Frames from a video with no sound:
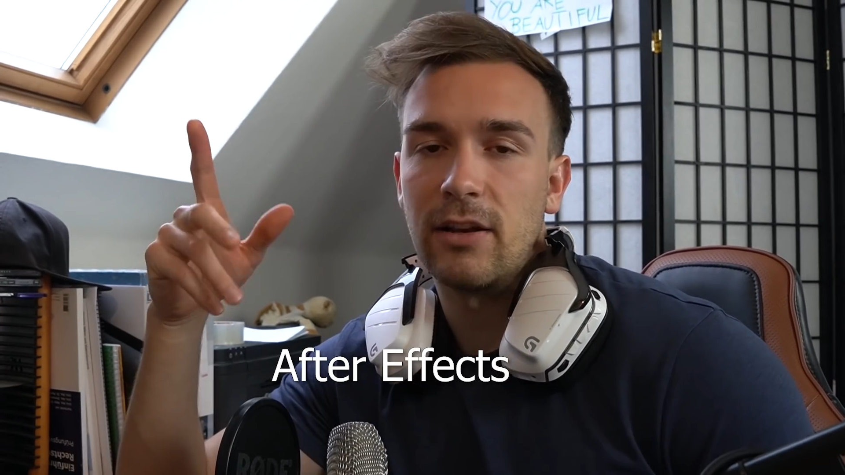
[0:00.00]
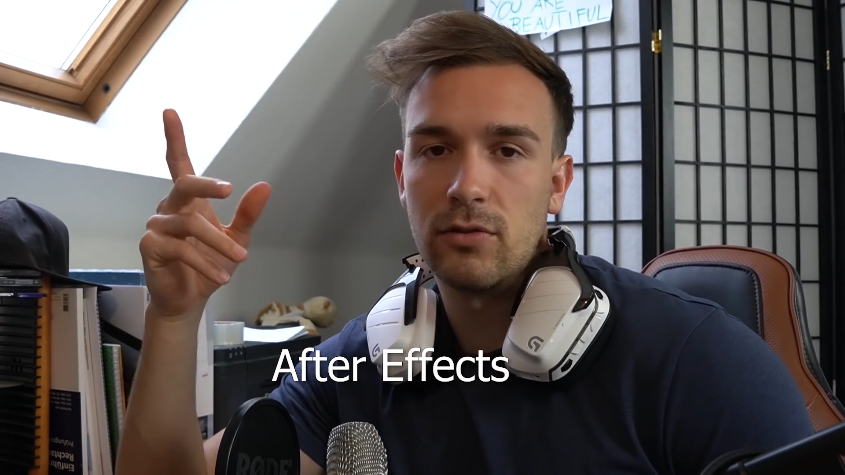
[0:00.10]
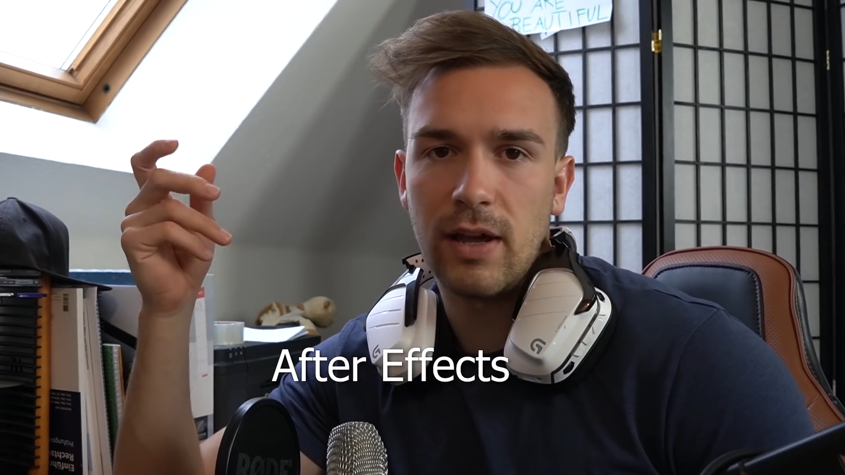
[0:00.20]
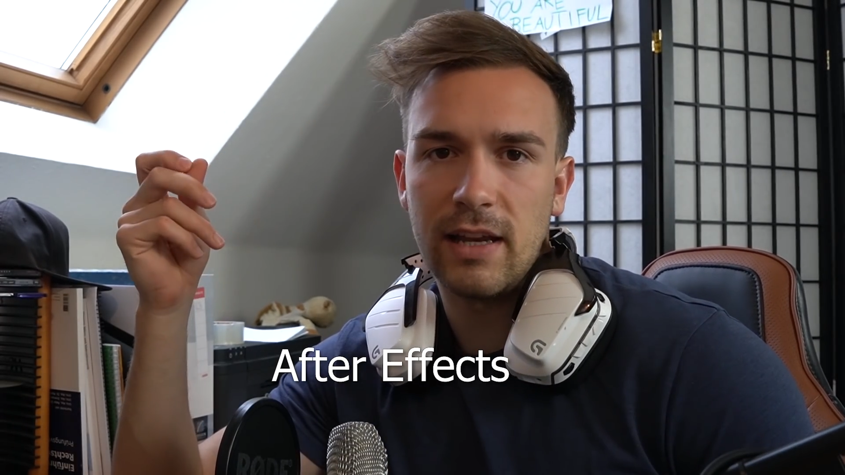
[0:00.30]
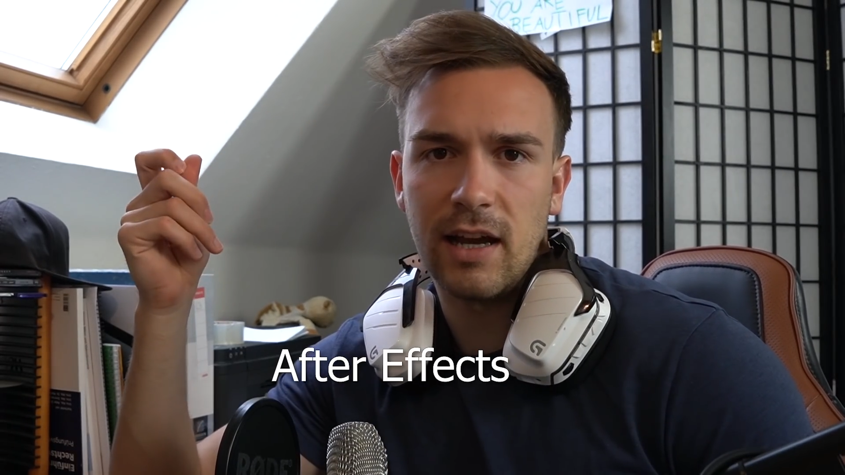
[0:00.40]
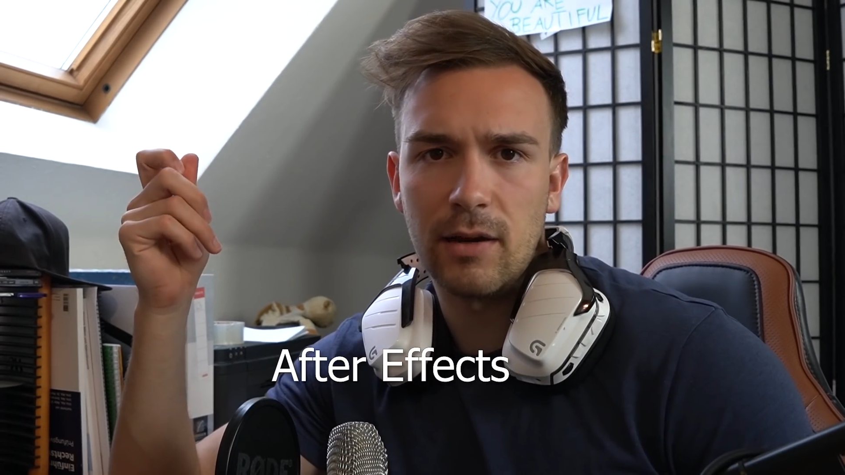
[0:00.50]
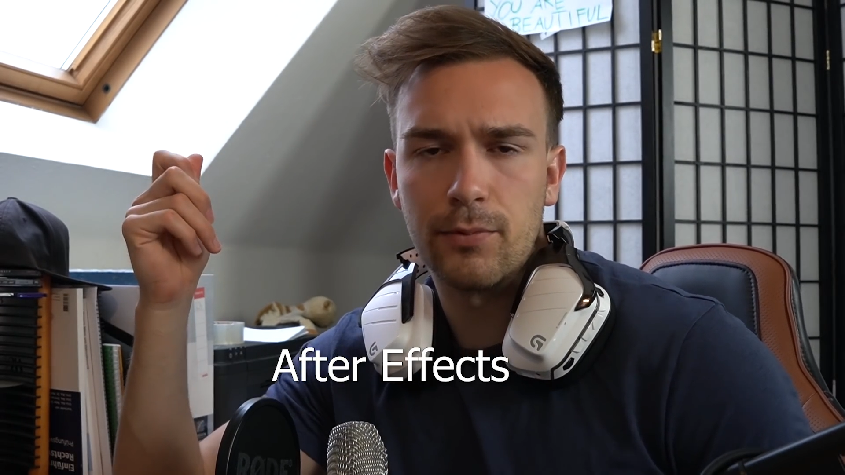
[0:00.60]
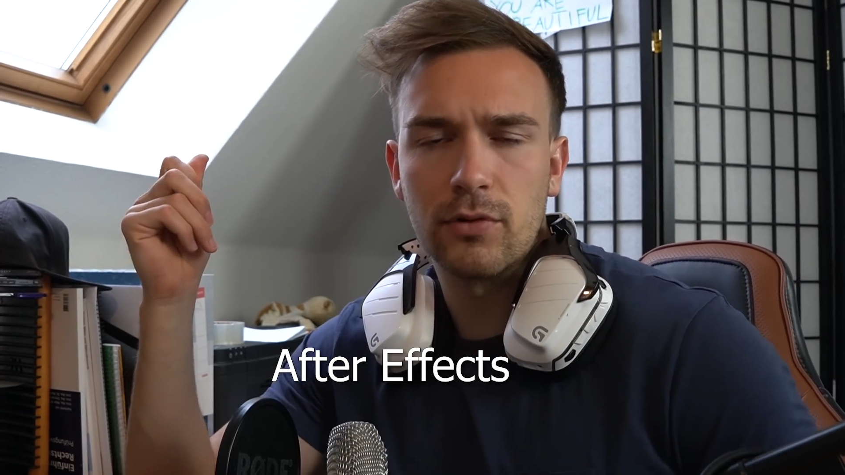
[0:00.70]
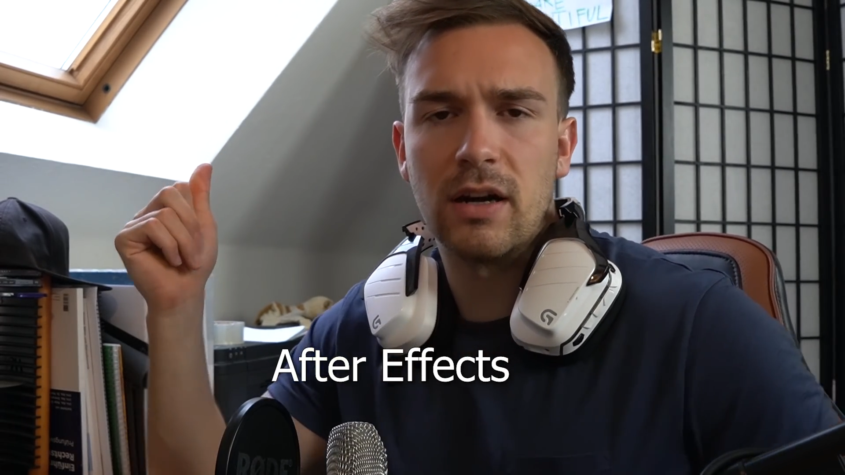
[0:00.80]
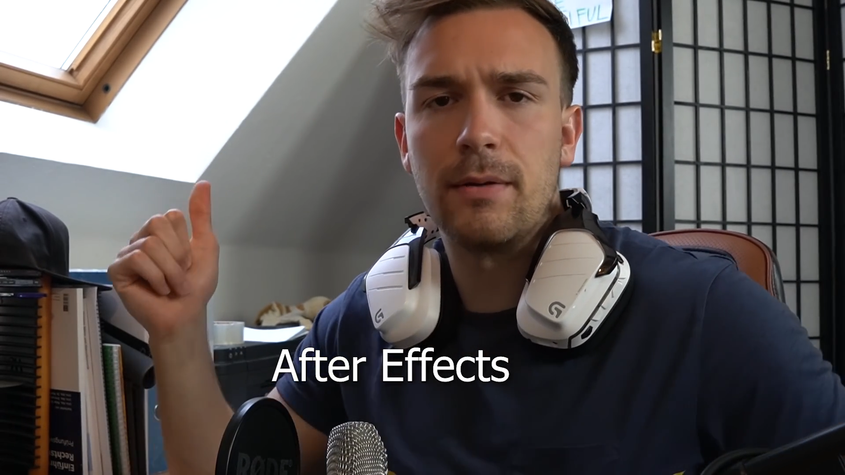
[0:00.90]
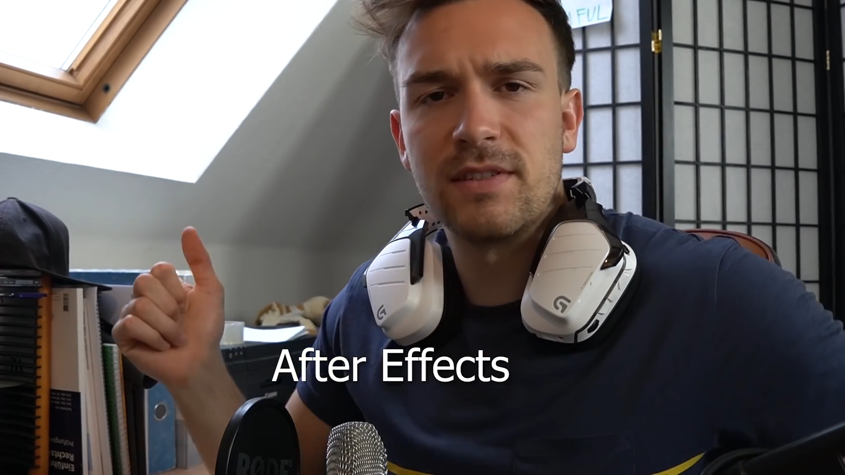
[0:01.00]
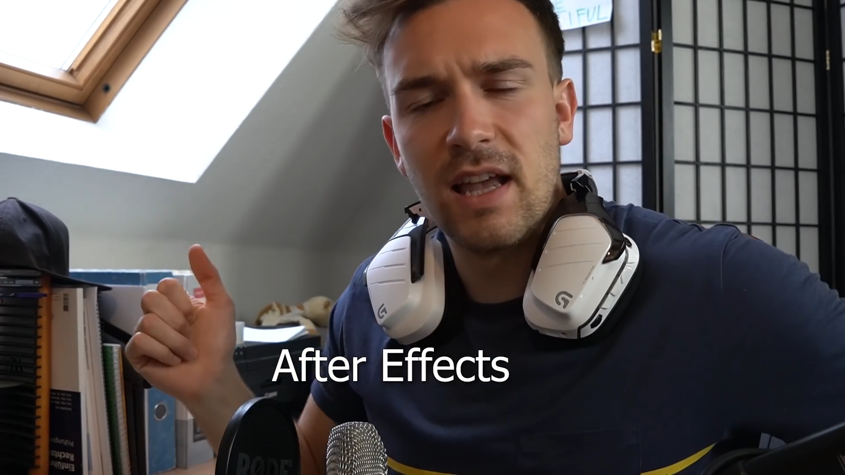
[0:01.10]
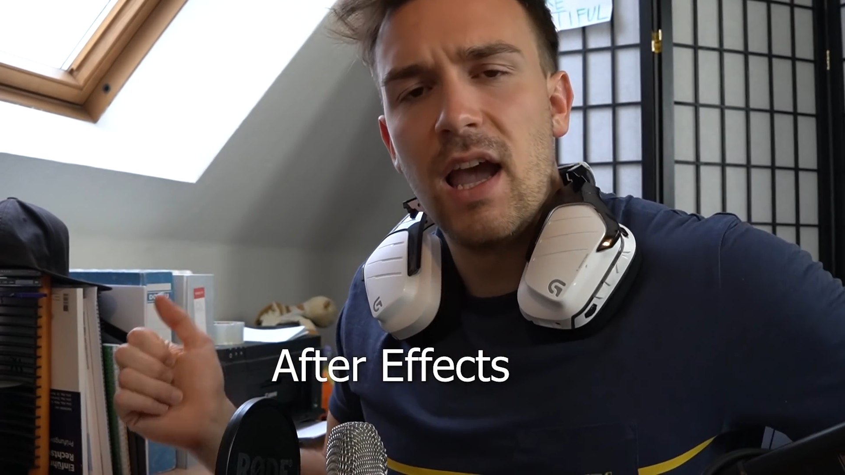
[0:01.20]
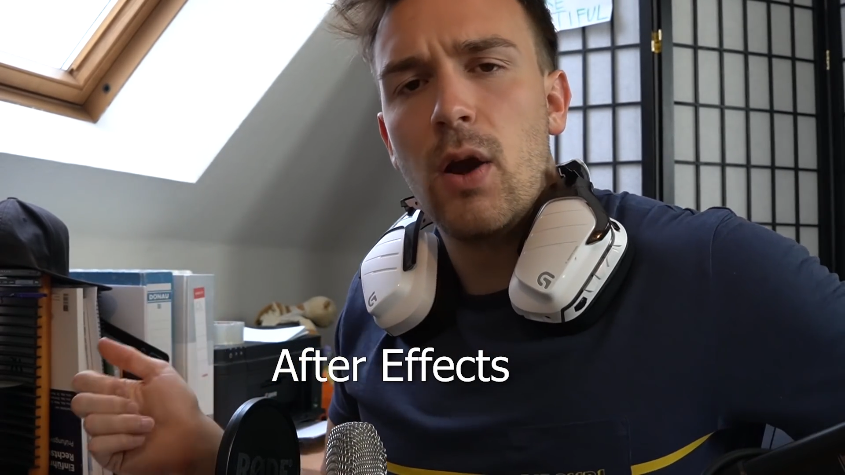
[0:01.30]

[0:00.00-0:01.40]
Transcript: I don't know any other programs